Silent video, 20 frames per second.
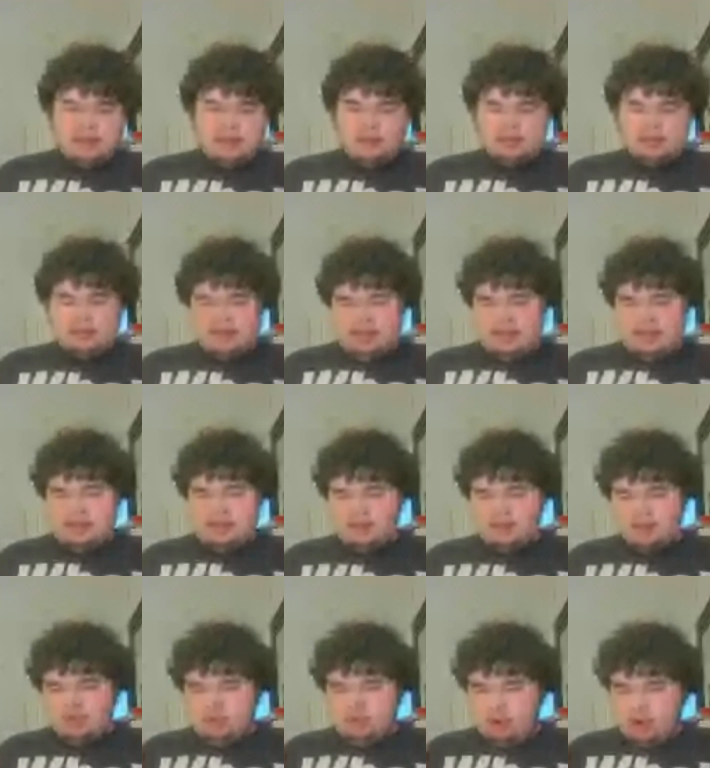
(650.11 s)
You get
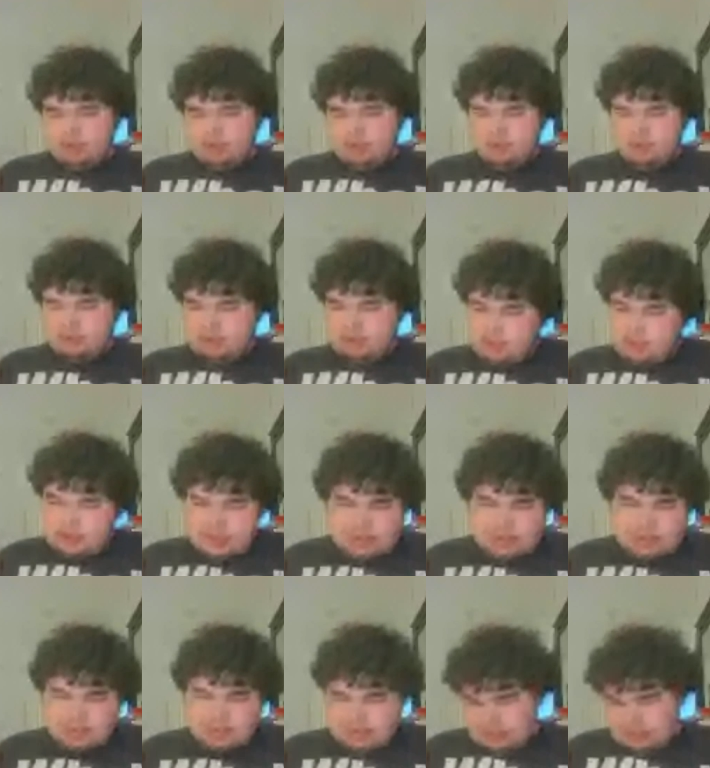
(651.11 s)
his normal
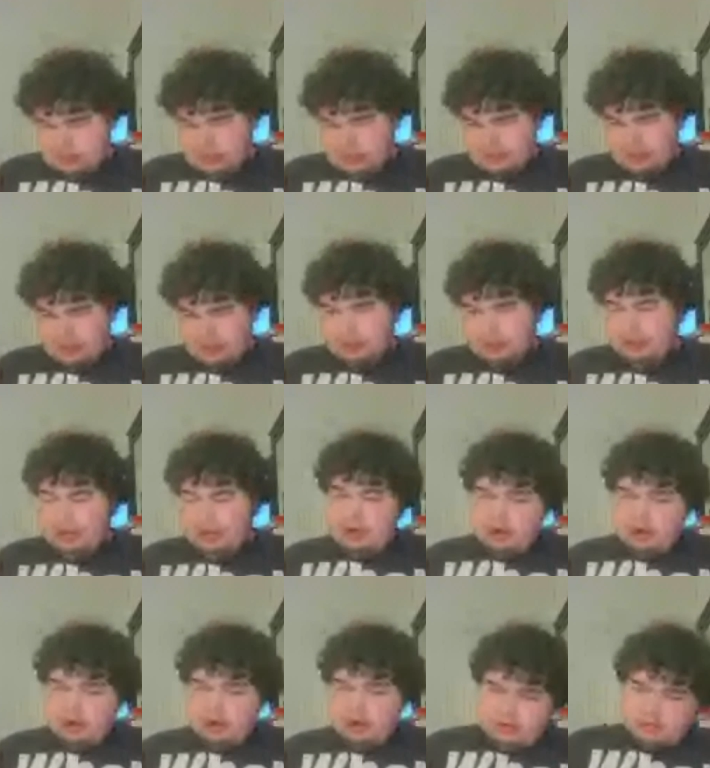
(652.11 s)
dream sequence, like,
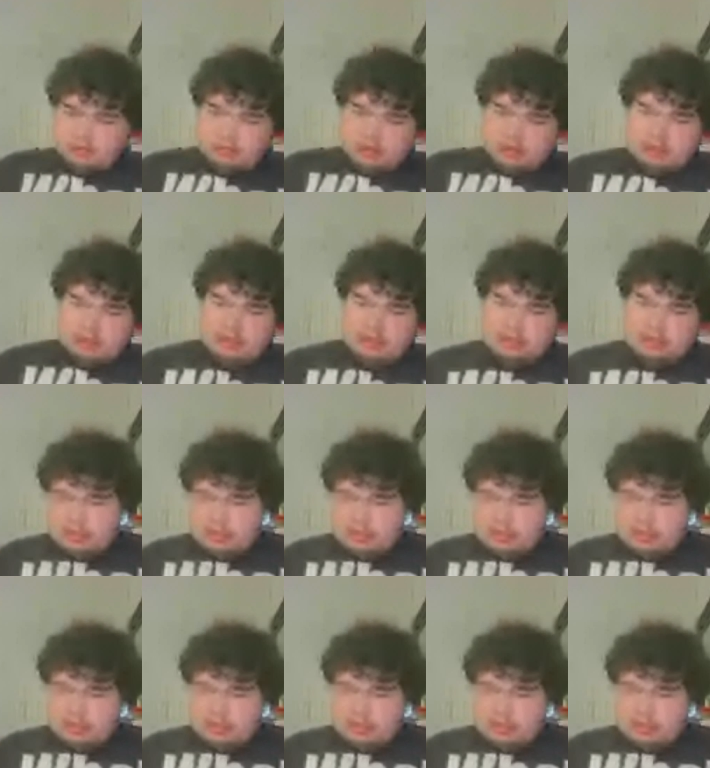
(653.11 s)
oh,